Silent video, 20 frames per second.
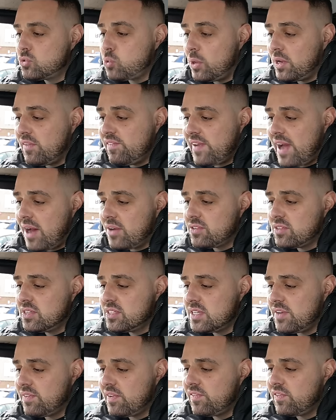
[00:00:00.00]

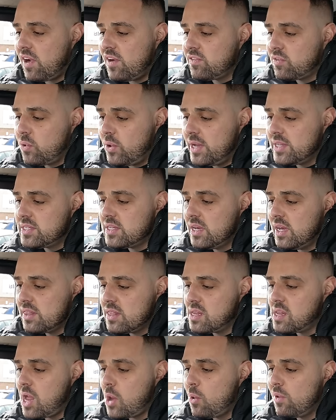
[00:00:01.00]
20,075 quid.
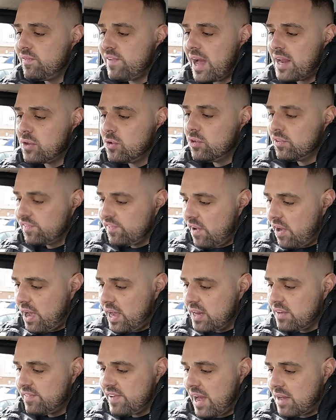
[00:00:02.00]
The lower value is
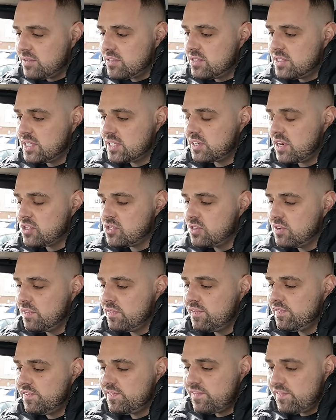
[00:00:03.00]

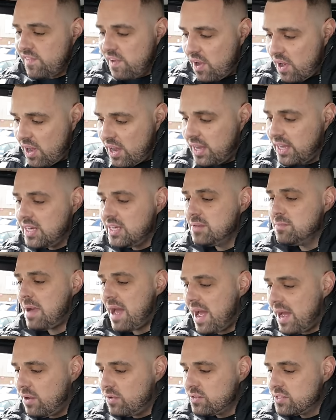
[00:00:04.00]

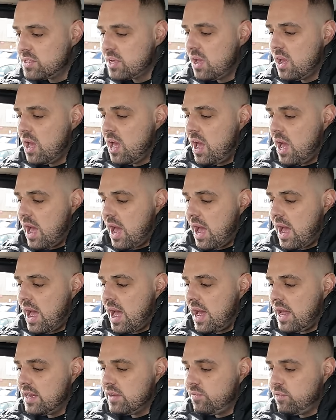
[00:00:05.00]
£13,613.
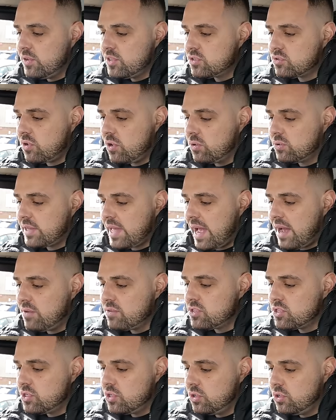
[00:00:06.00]
And if we scroll
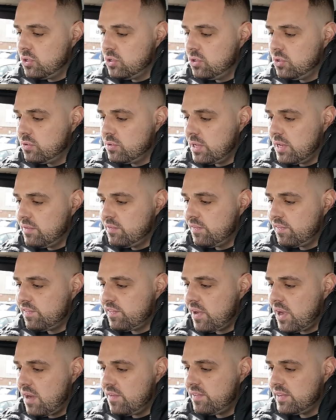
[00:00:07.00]
down to even
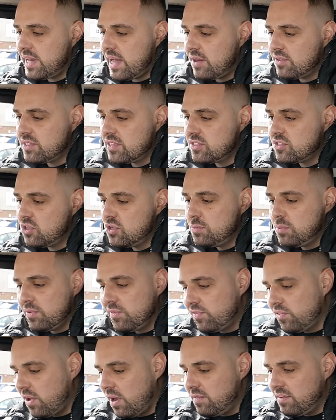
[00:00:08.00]
further now, it says
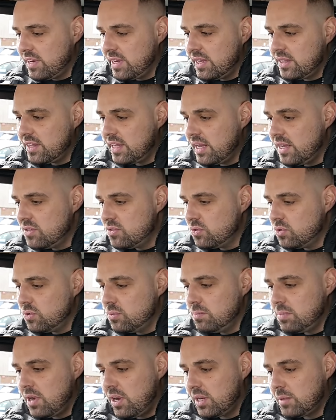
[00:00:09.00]
2.5 litre diesel
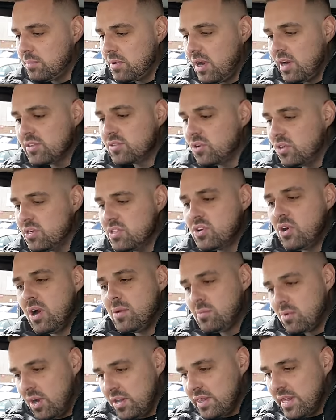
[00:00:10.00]
and blah, blah, blah. It's got the
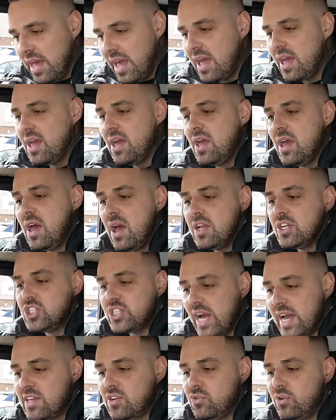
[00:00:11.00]
timeline there.
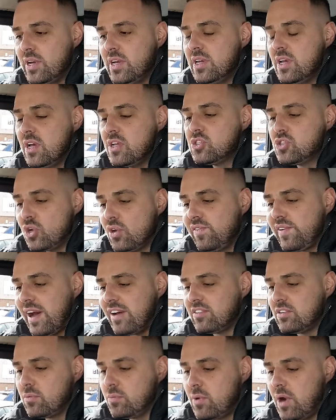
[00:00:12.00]
January
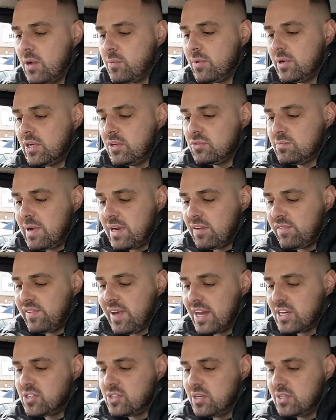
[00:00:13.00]
2001 when it was
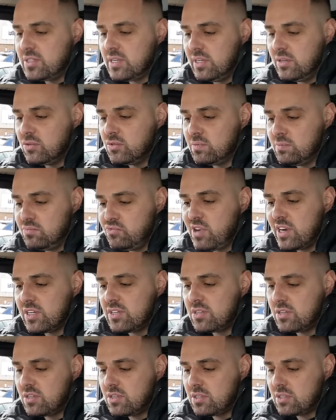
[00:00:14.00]
manufactured, and it was
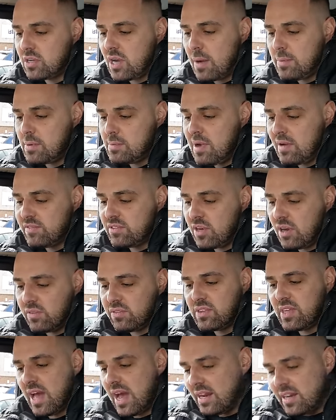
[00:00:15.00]
registered a couple of months
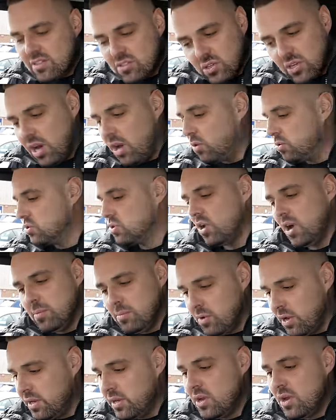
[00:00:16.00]
after that, and it's got the whole
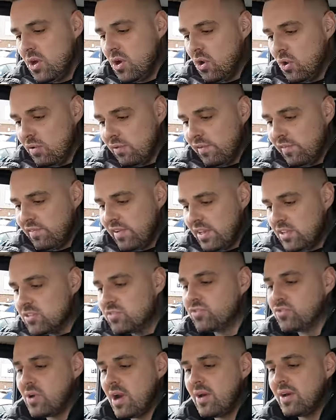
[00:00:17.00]
timeline of events
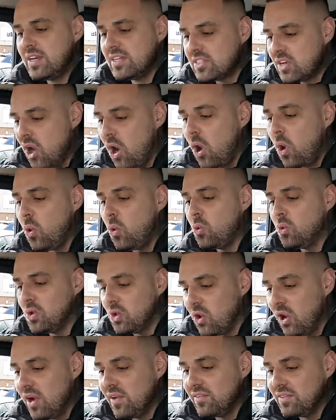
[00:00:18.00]
throughout its whole
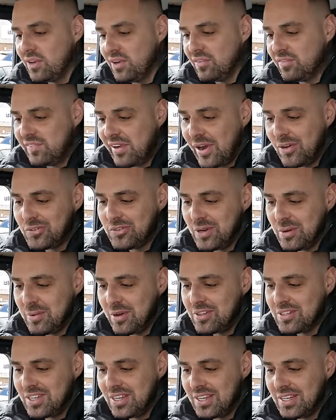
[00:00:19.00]
life. Look, 1,000
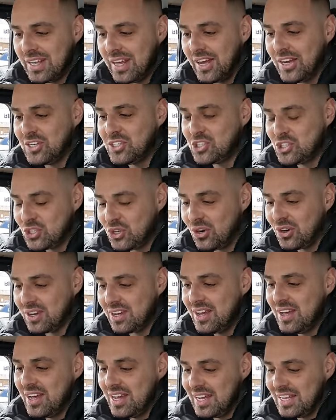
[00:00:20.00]
MOT there,
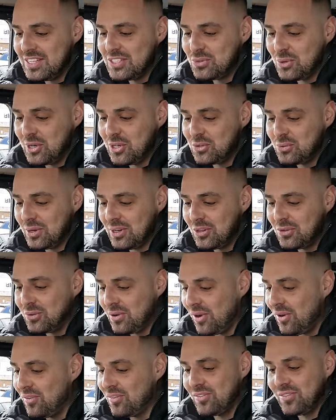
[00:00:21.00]
shock in
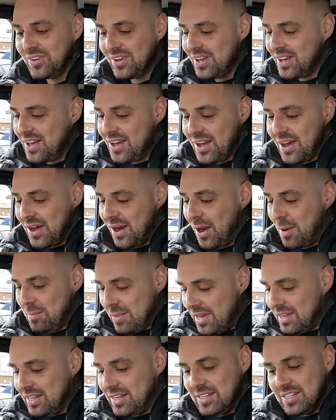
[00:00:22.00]
2012. I
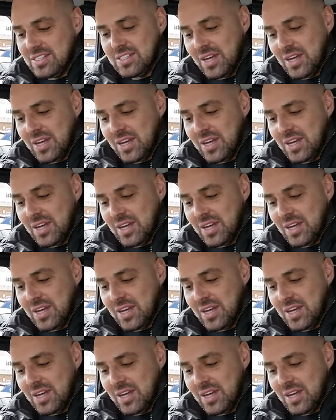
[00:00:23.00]
bet these,